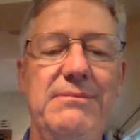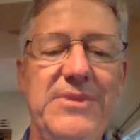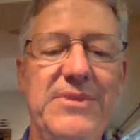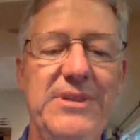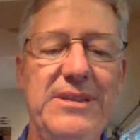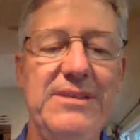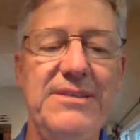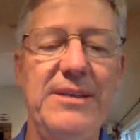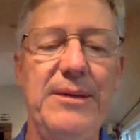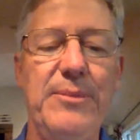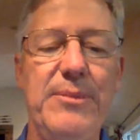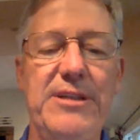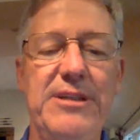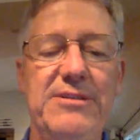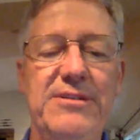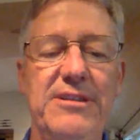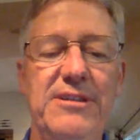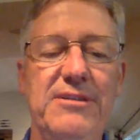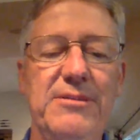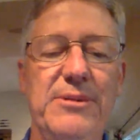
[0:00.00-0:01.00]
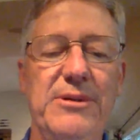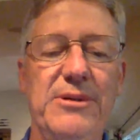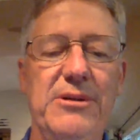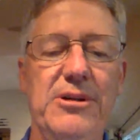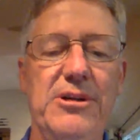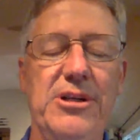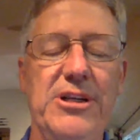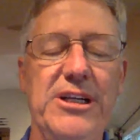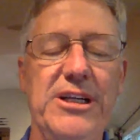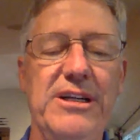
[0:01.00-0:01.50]
as I mentioned
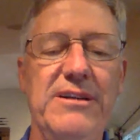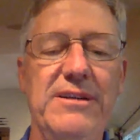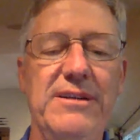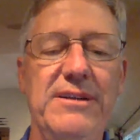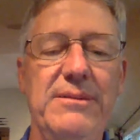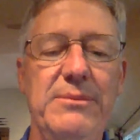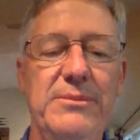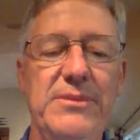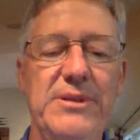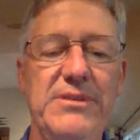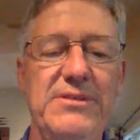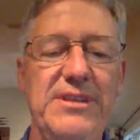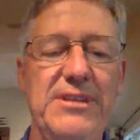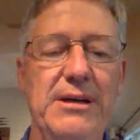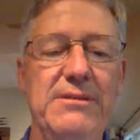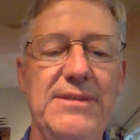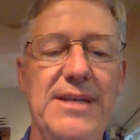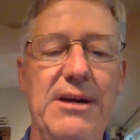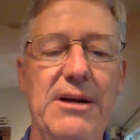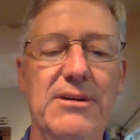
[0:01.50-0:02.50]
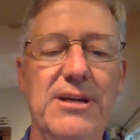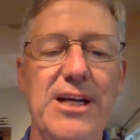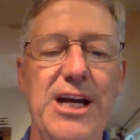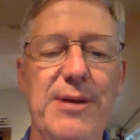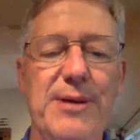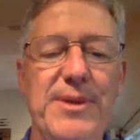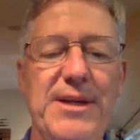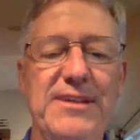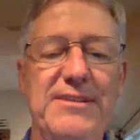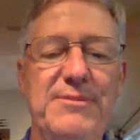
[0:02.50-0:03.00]
earlier, the cell tower
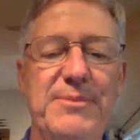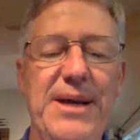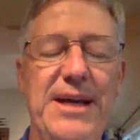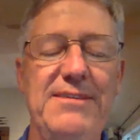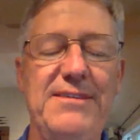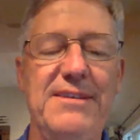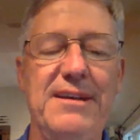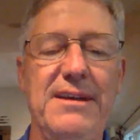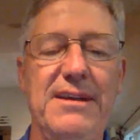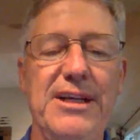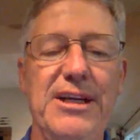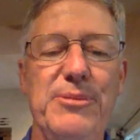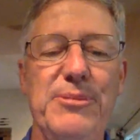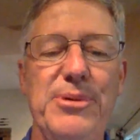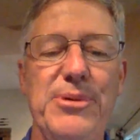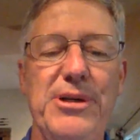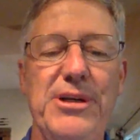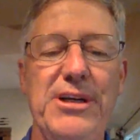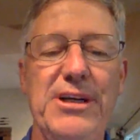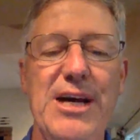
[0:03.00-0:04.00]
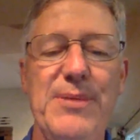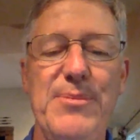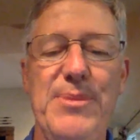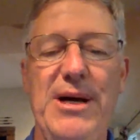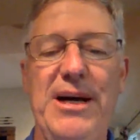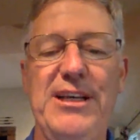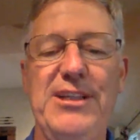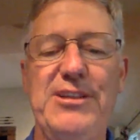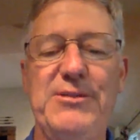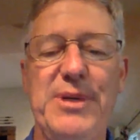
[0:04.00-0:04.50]
companies basically are putting up
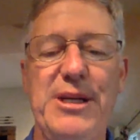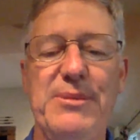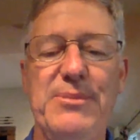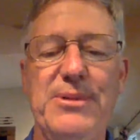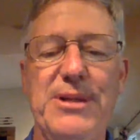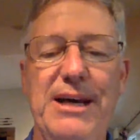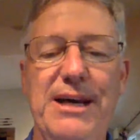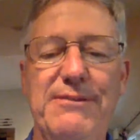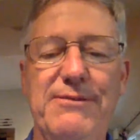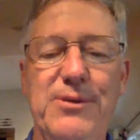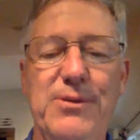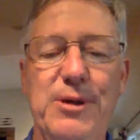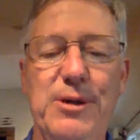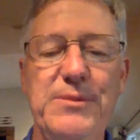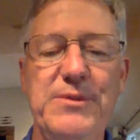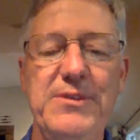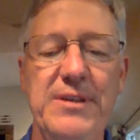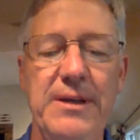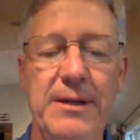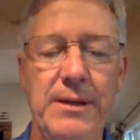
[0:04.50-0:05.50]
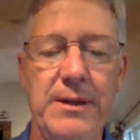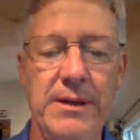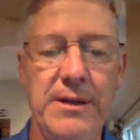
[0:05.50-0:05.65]
osprey platforms.